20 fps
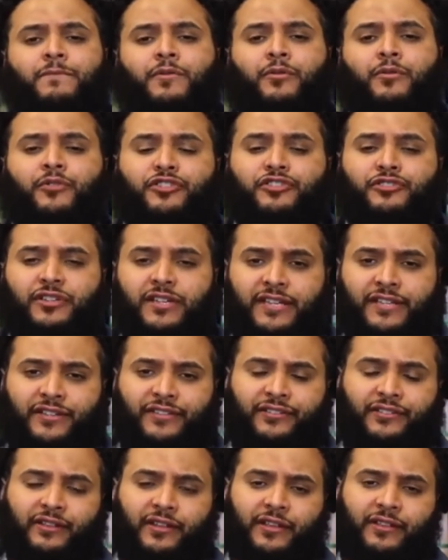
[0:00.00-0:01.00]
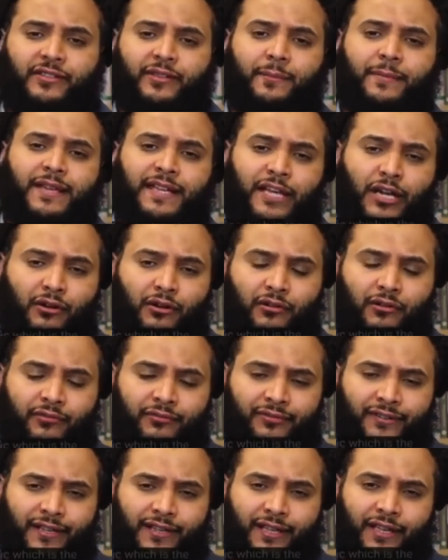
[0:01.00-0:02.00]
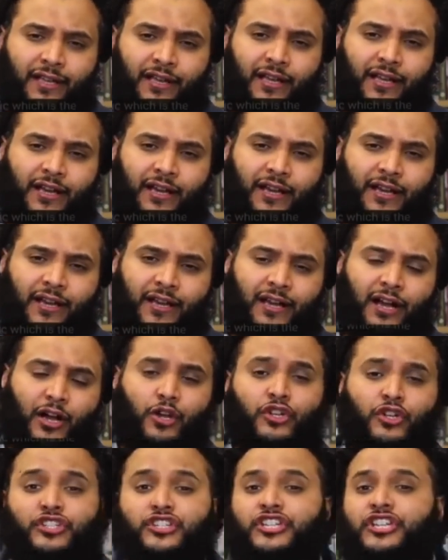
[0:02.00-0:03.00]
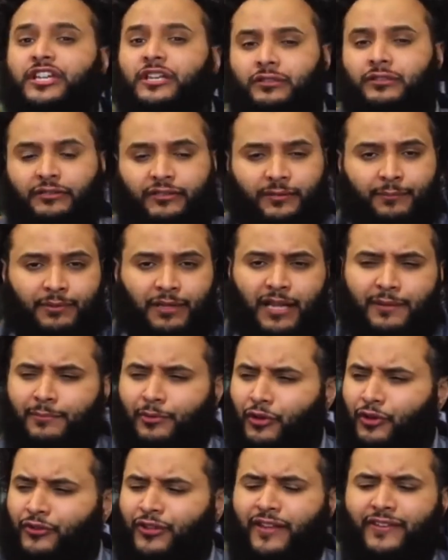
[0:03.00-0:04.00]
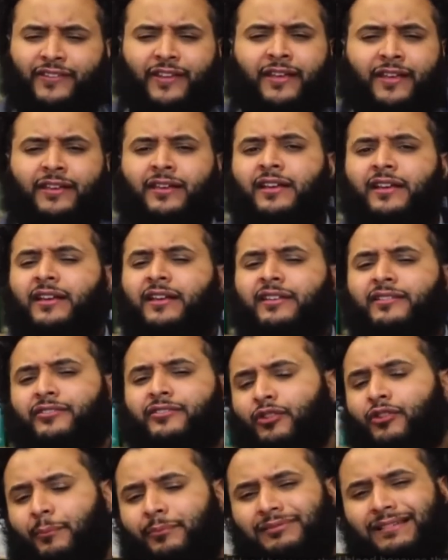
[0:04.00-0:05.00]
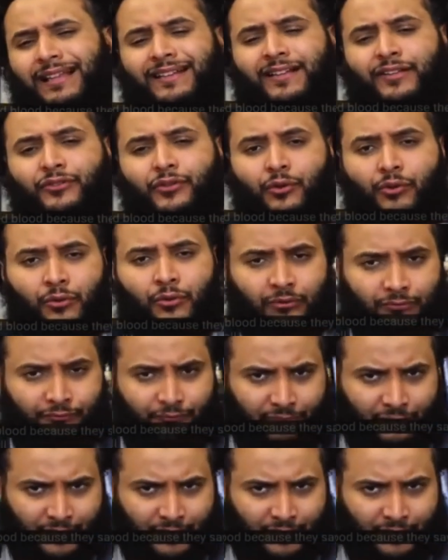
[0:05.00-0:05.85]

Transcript: which is the meaning of uh, congealed blood because they say it's not blood at all.